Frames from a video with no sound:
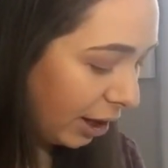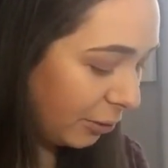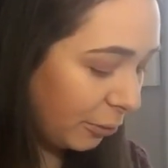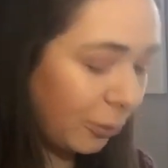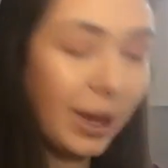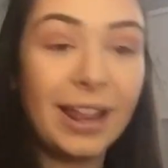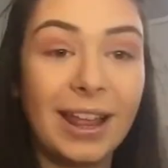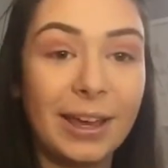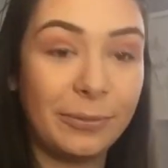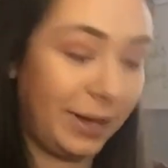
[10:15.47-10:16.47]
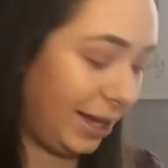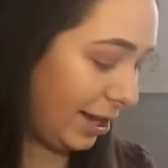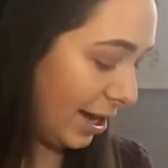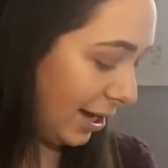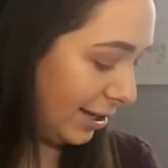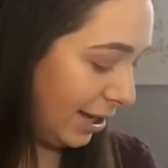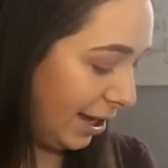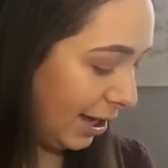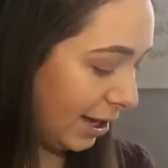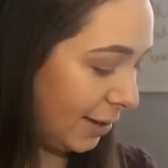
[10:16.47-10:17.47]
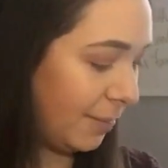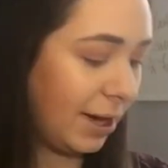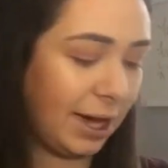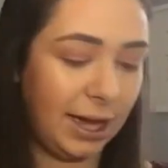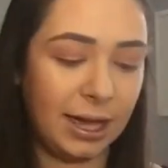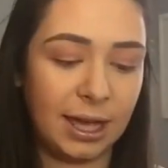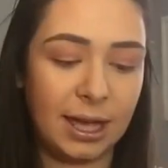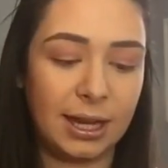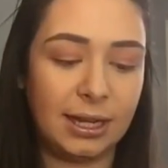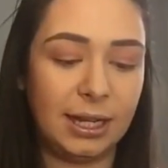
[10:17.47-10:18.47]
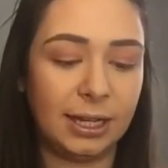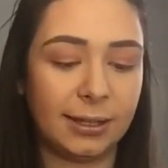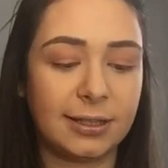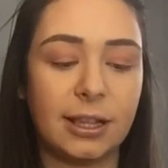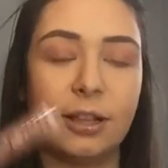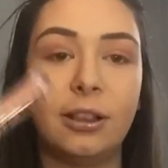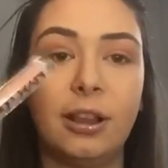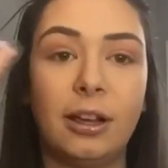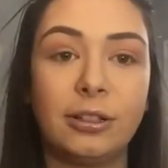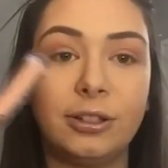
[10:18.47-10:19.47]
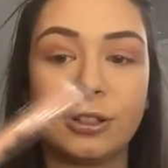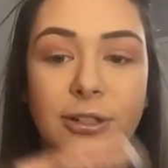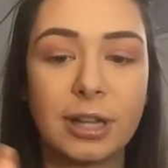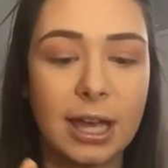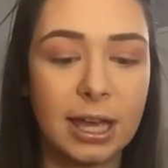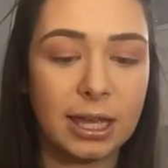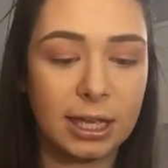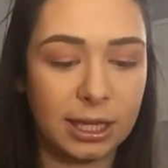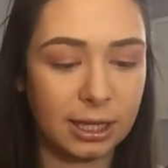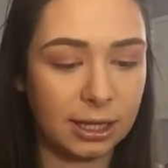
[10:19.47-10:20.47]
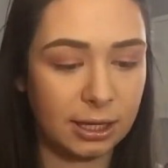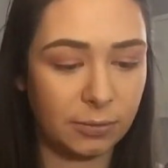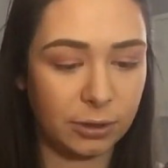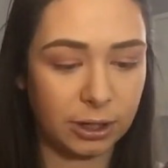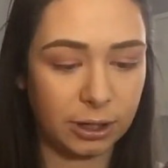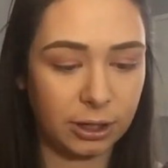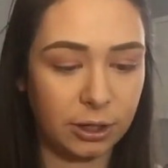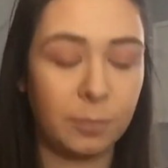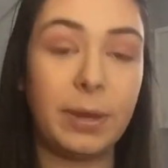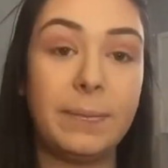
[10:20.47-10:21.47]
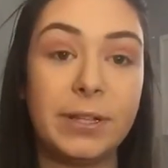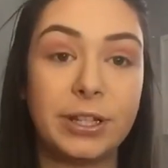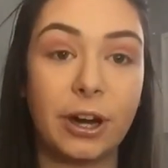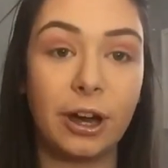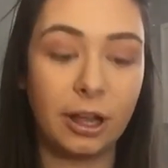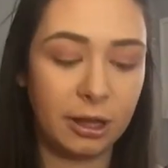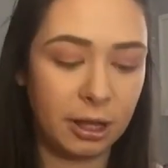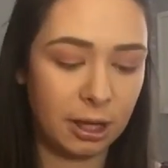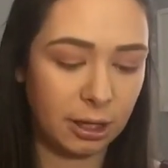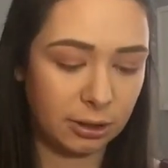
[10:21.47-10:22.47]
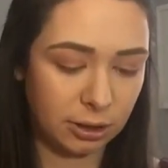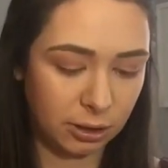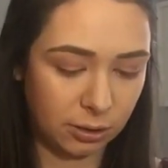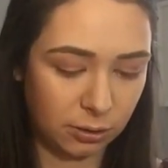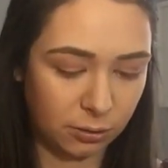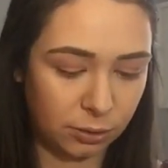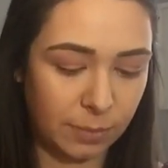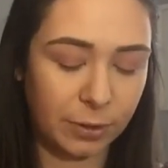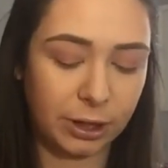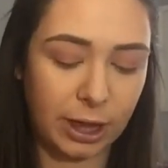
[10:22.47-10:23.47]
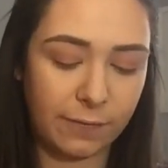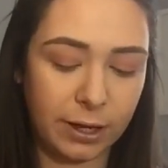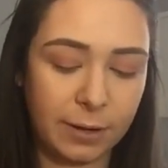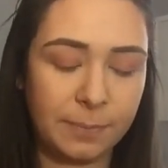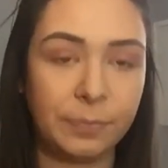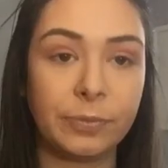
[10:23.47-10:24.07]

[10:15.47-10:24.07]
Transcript: And while I wait, I take my NYX lingerie in, what color are you? Baby Doll, so number 11,